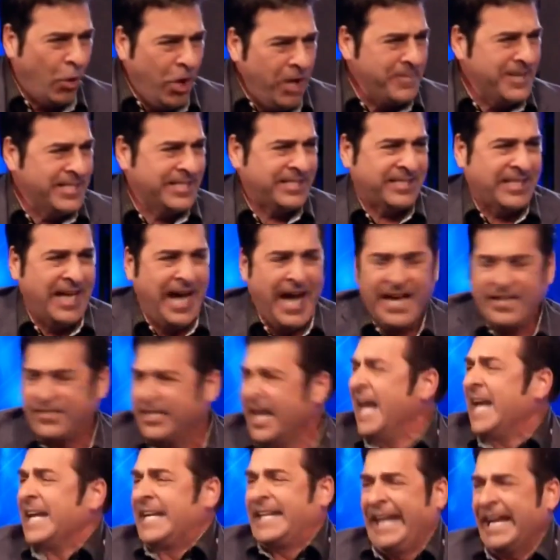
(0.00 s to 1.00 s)
size,
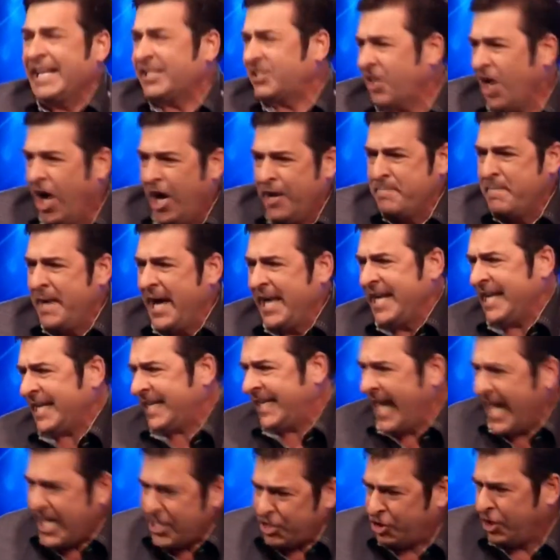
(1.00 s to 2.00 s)
gets on
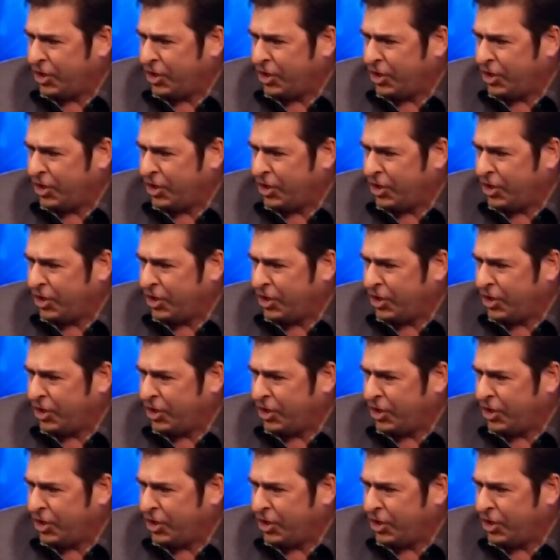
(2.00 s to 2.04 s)
medication and